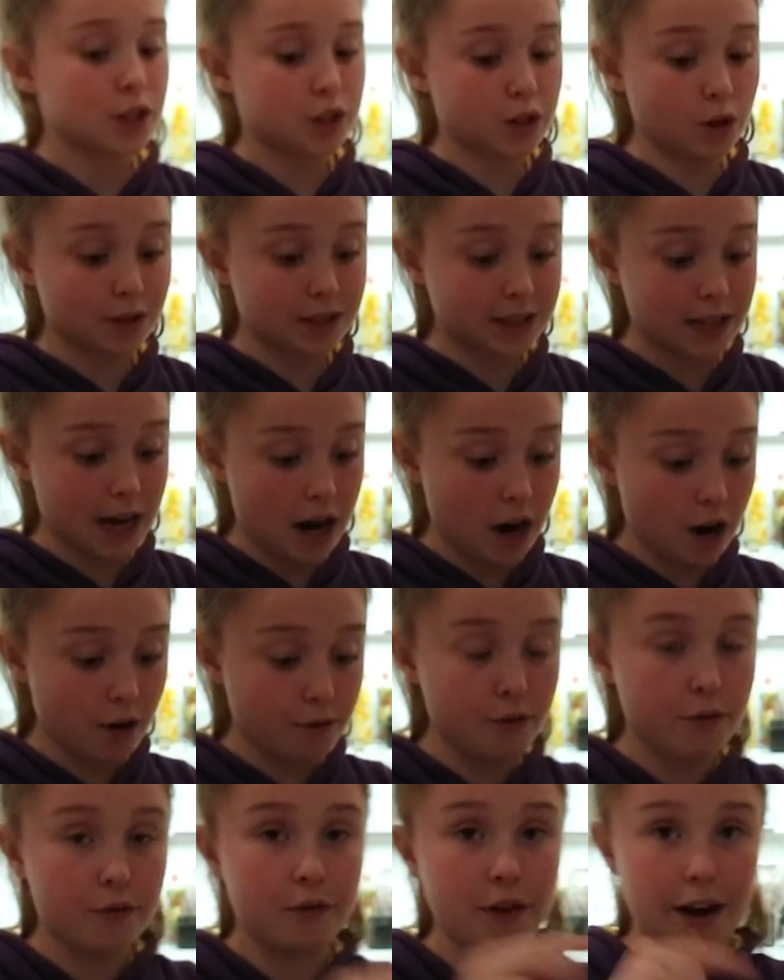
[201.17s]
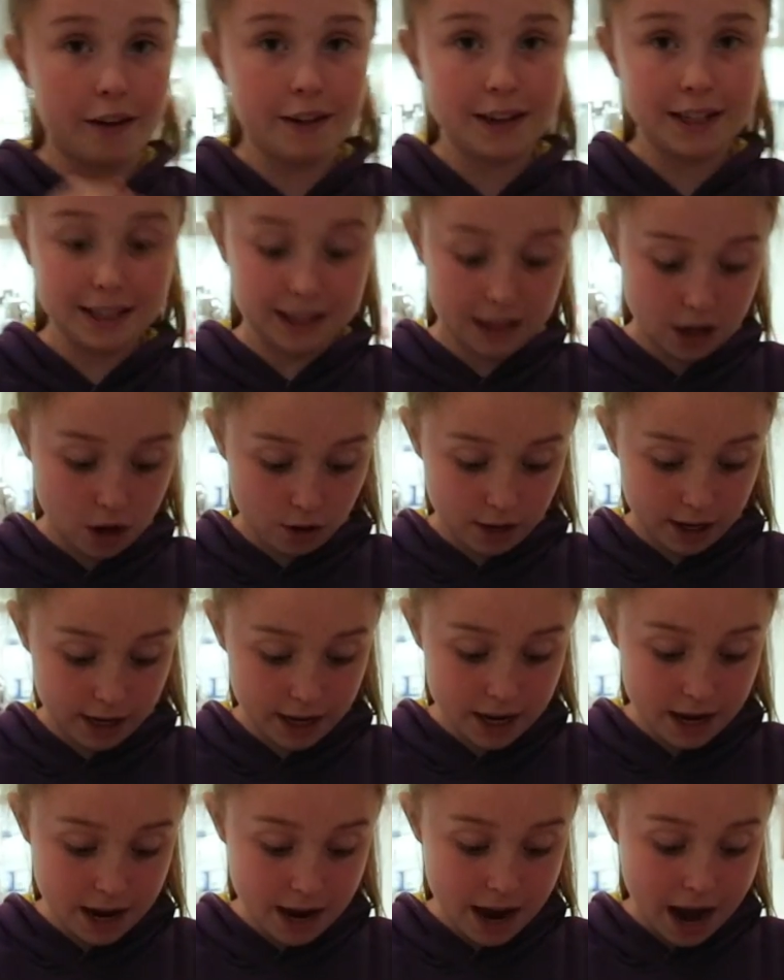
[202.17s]
So start off very
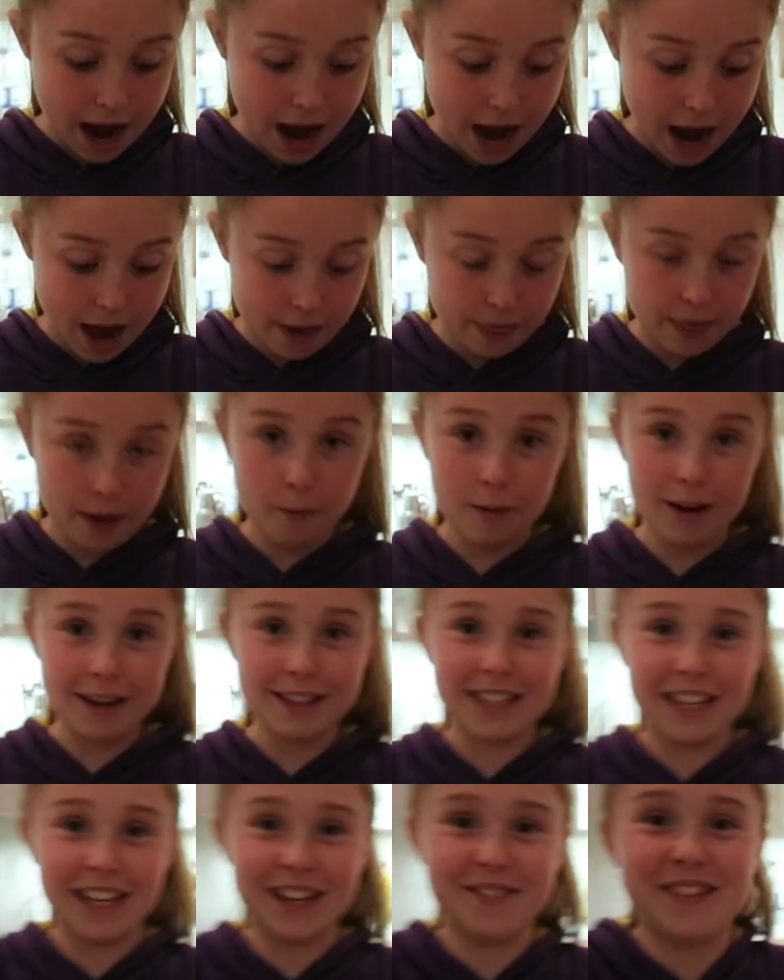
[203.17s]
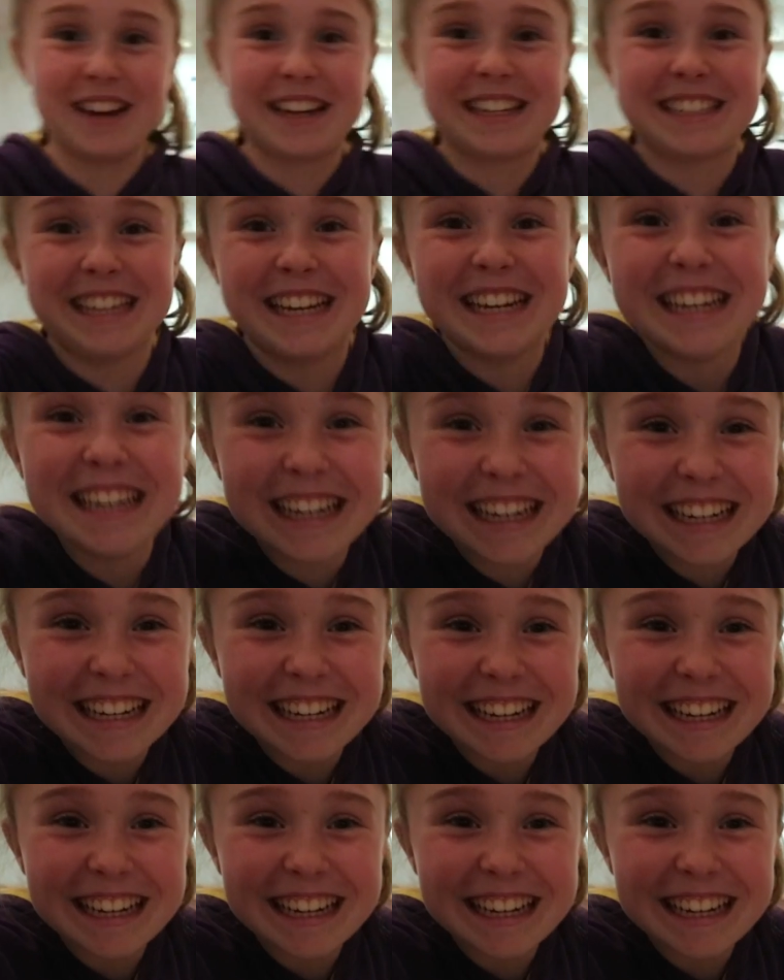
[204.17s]
slowly and then wait till it mixes in.